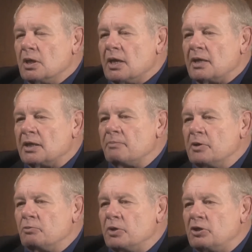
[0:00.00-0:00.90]
And let me
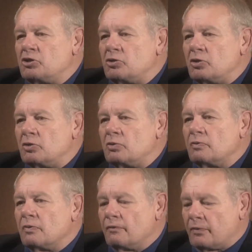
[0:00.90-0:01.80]
read to you
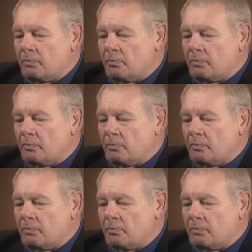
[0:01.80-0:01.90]
from